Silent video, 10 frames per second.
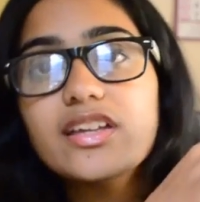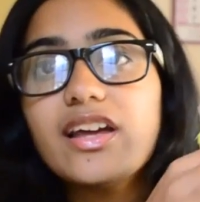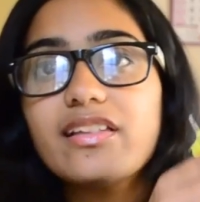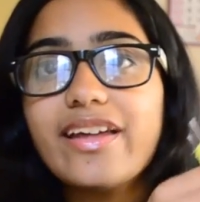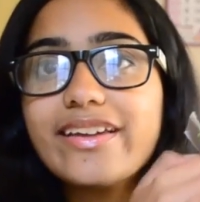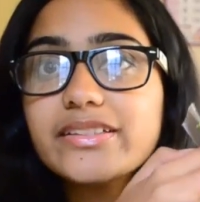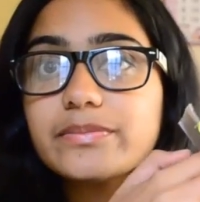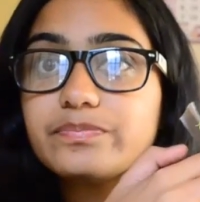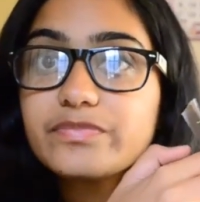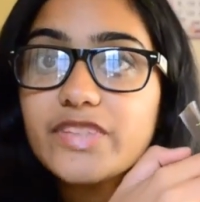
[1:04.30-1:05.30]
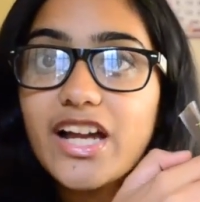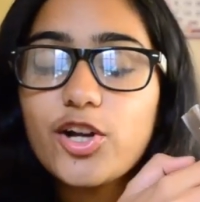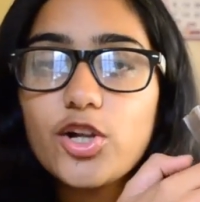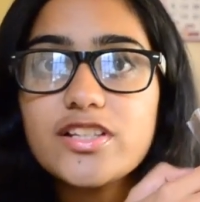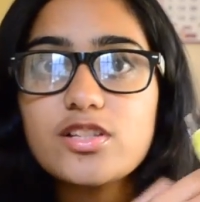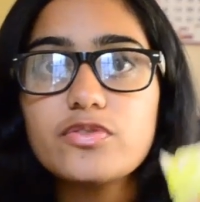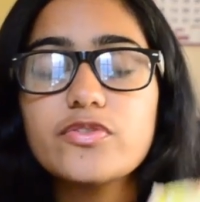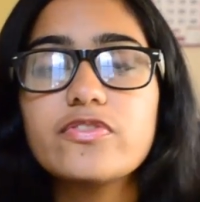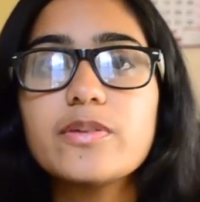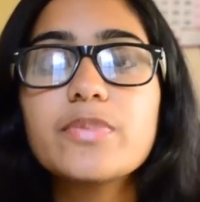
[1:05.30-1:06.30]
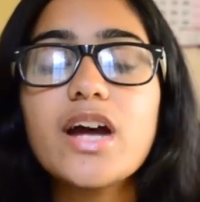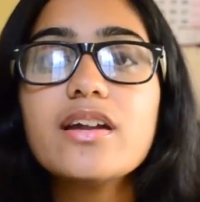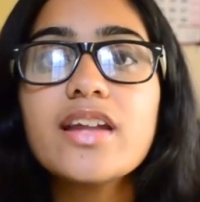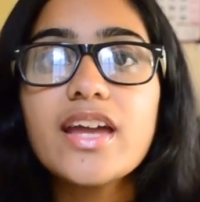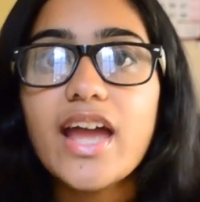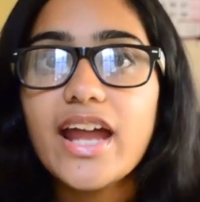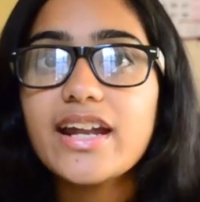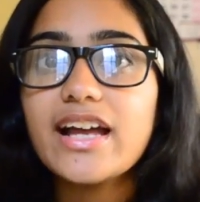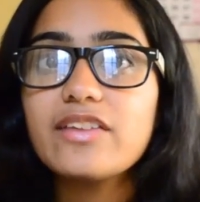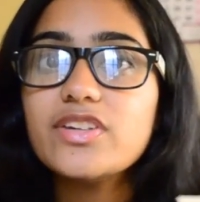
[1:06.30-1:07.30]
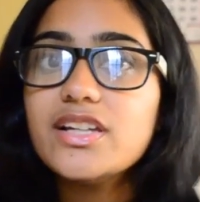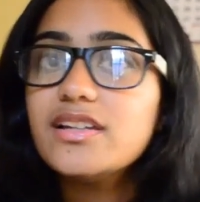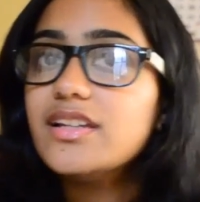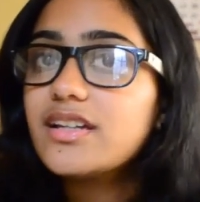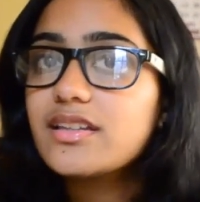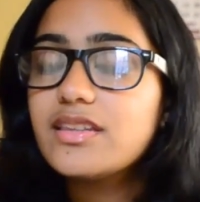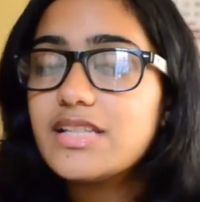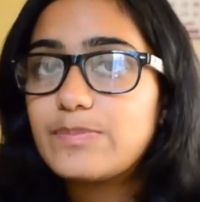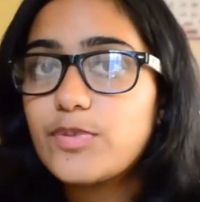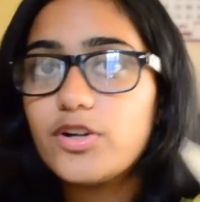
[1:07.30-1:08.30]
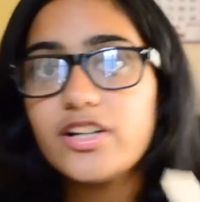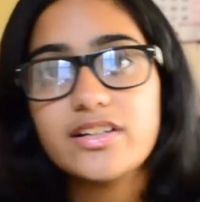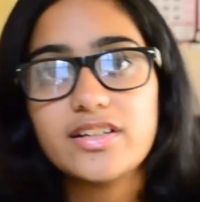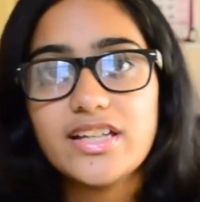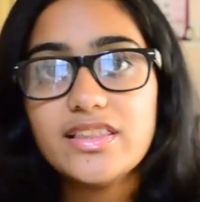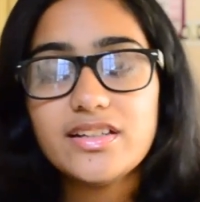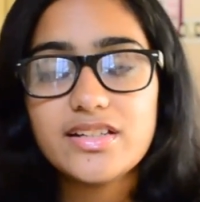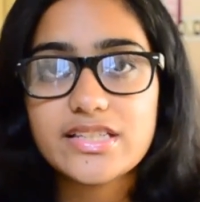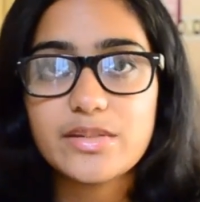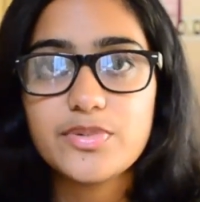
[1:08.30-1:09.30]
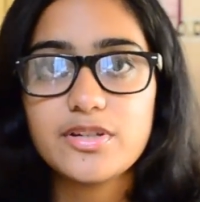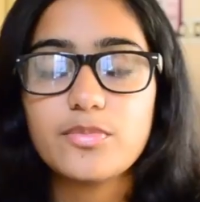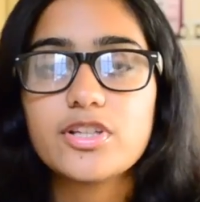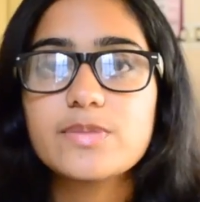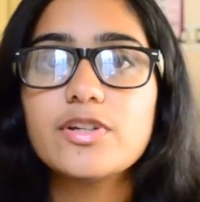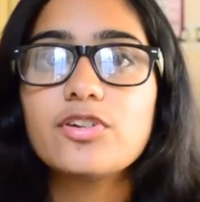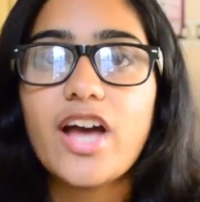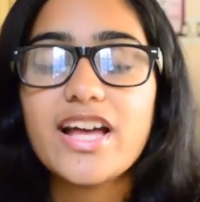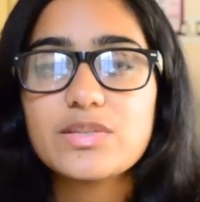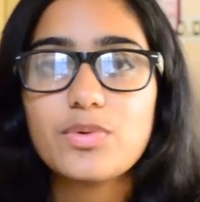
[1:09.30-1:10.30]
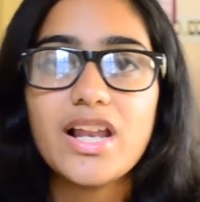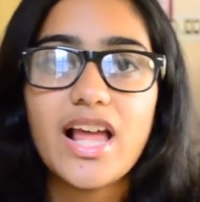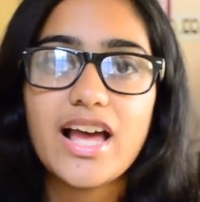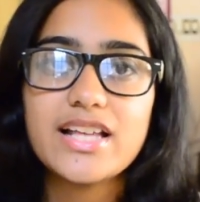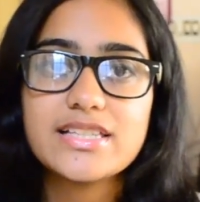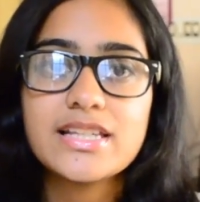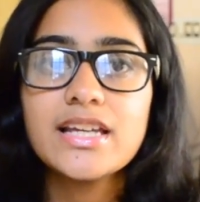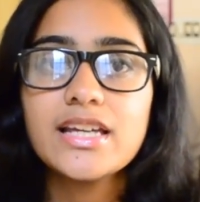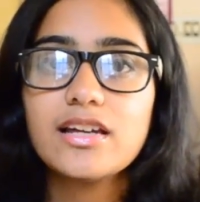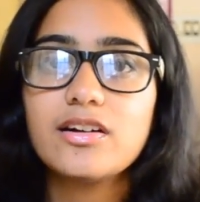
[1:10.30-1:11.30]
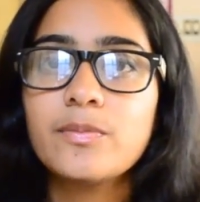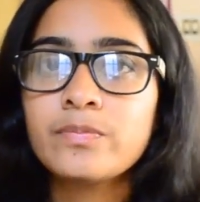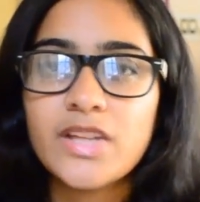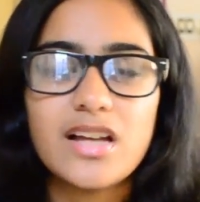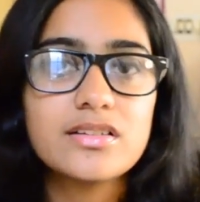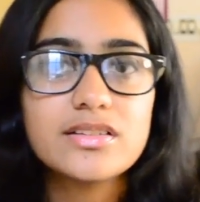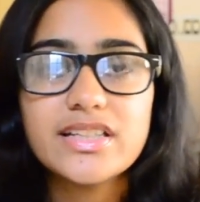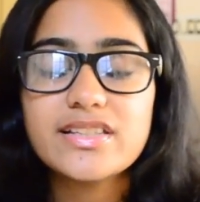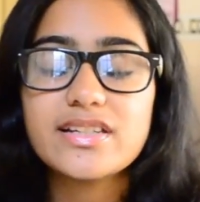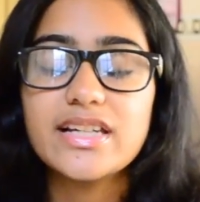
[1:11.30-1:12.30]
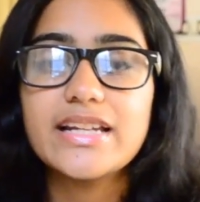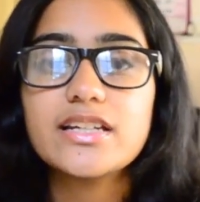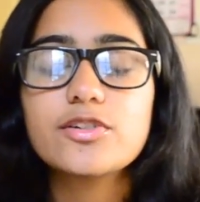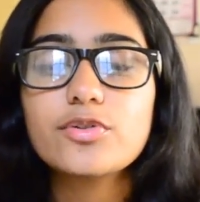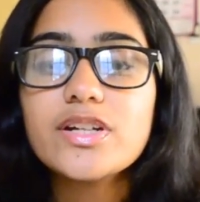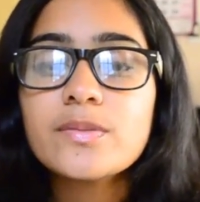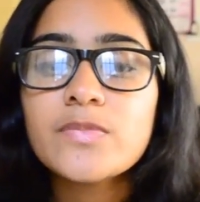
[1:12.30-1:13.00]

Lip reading: Yeah, there. I got this off of Flipkart, and I will link this product in the description box below as well as other things related to it.